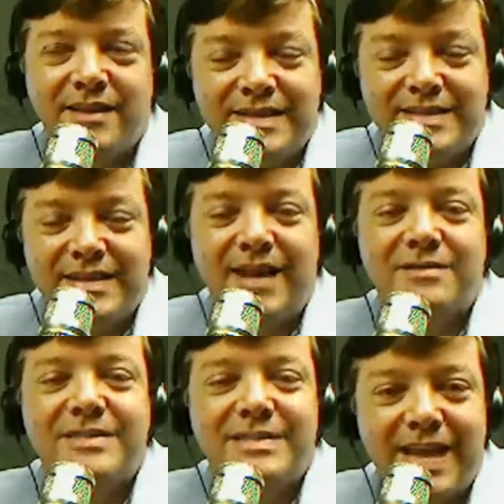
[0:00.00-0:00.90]
less than
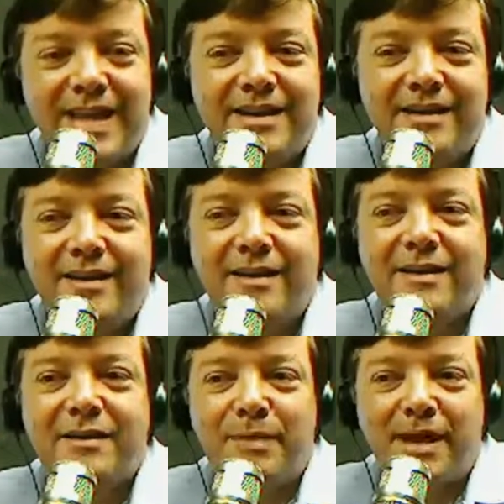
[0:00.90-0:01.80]
outstanding
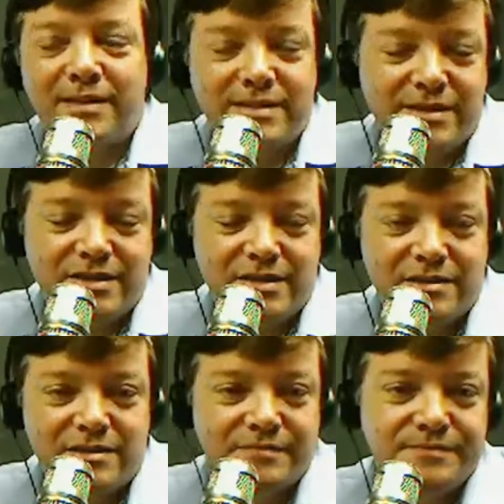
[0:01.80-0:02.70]

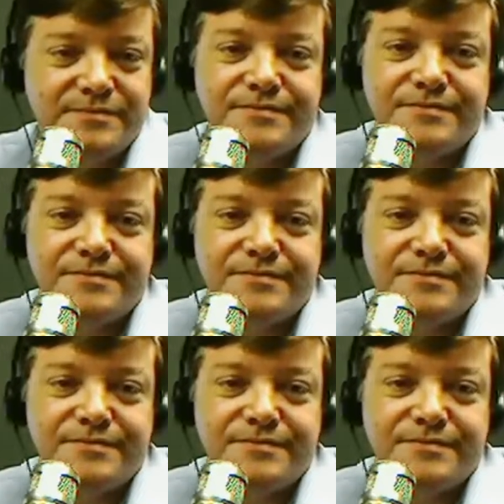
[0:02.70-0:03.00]
politicians.